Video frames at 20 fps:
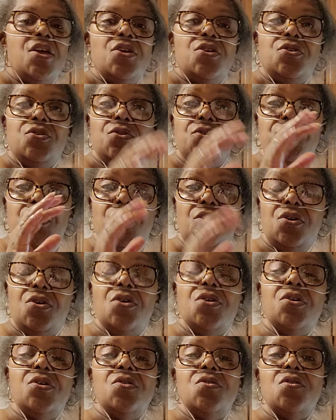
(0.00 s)
use your
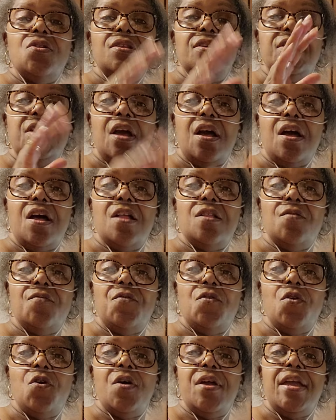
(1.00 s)
cooking oil, your
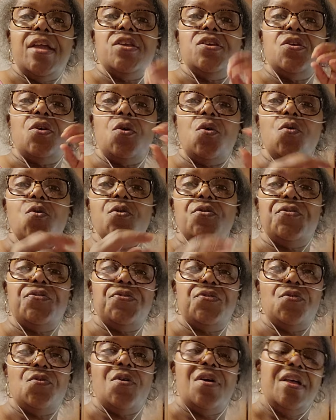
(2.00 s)
olive oil, and your coarse
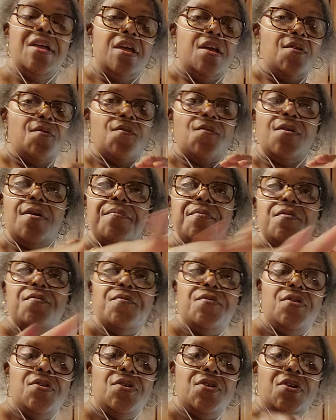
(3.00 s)
salt. Rub it
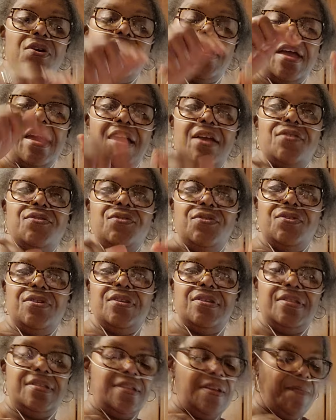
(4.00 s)
real good as you
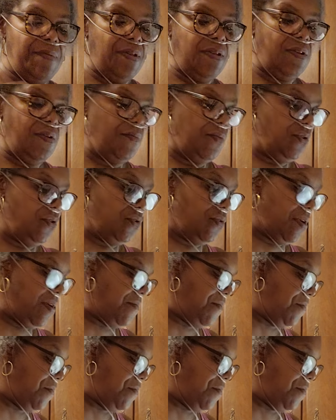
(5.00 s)
just see me demonstrate